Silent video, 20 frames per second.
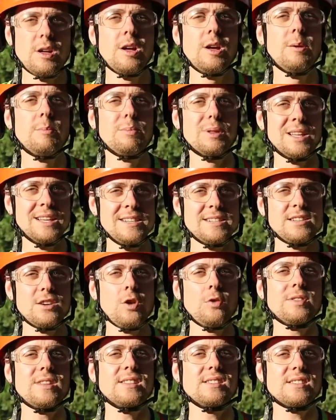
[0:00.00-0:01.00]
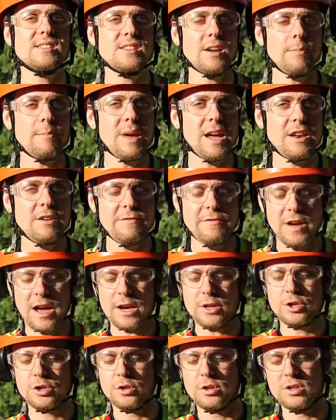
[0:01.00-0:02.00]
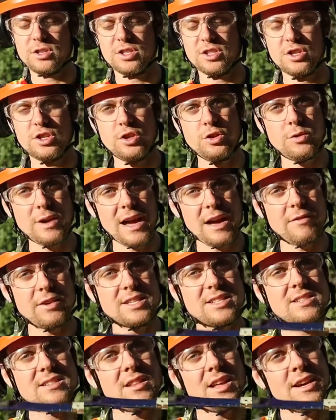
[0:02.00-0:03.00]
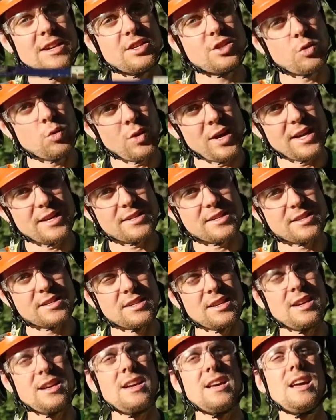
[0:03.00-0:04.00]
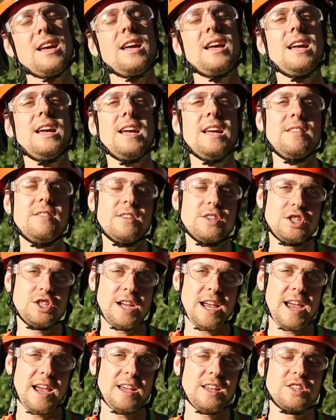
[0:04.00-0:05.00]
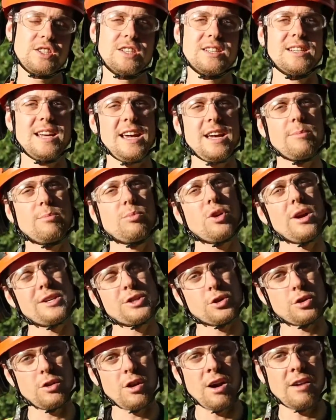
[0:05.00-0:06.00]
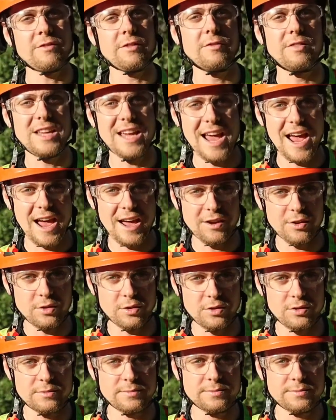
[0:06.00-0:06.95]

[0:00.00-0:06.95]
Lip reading: Please note that some manufacturers do have a slight twist in the shank to take pressure off of the ankle.